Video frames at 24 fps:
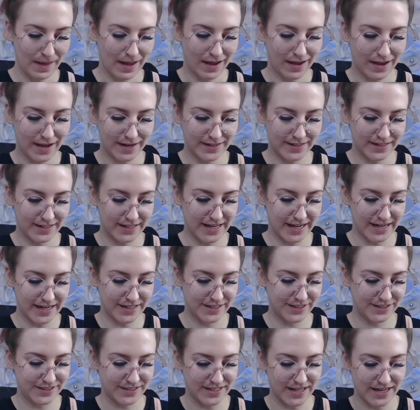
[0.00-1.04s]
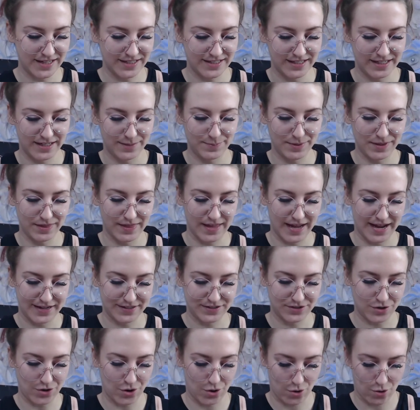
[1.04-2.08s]
I didn't get any sent in, but that's
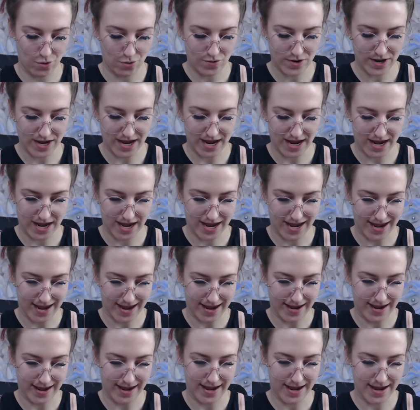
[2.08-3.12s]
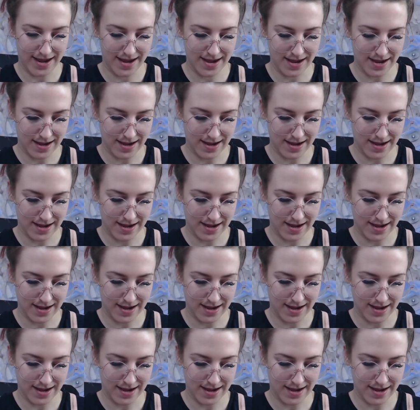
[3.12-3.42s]
okay.